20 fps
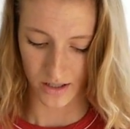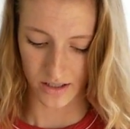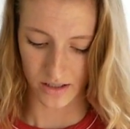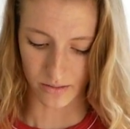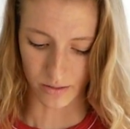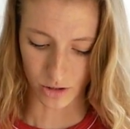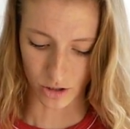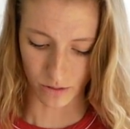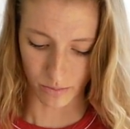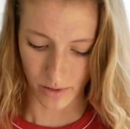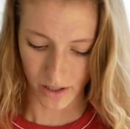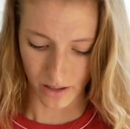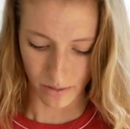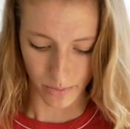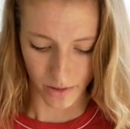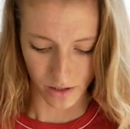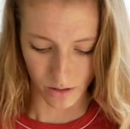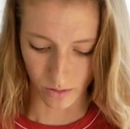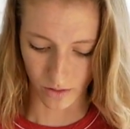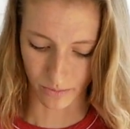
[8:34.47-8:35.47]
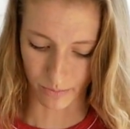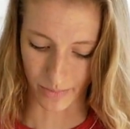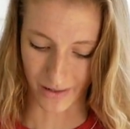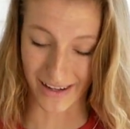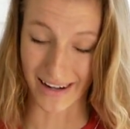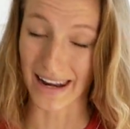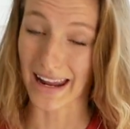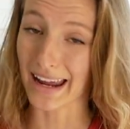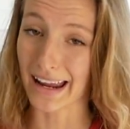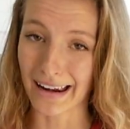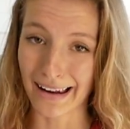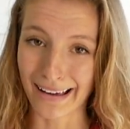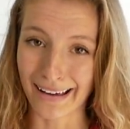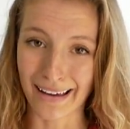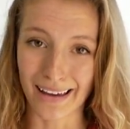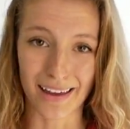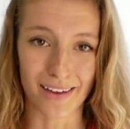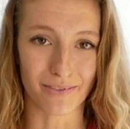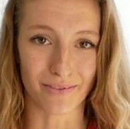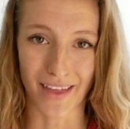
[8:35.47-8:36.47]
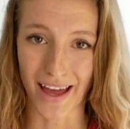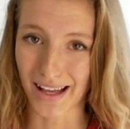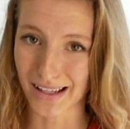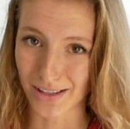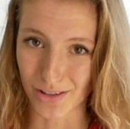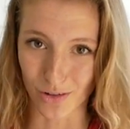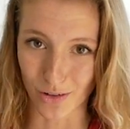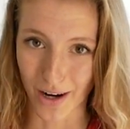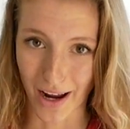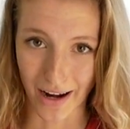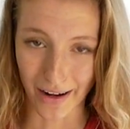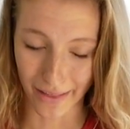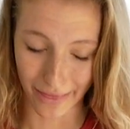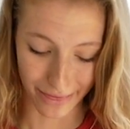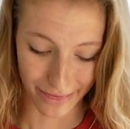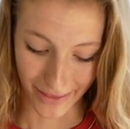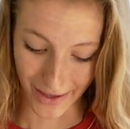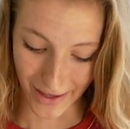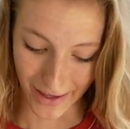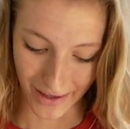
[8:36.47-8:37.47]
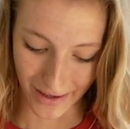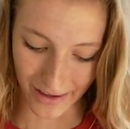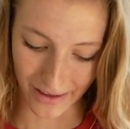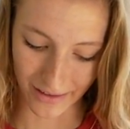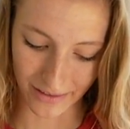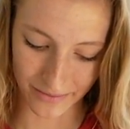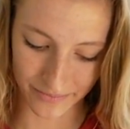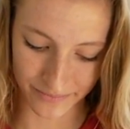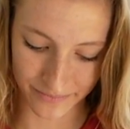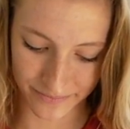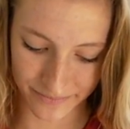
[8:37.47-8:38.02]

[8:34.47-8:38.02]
especially peanut butter with banana, if that's your kind of thing.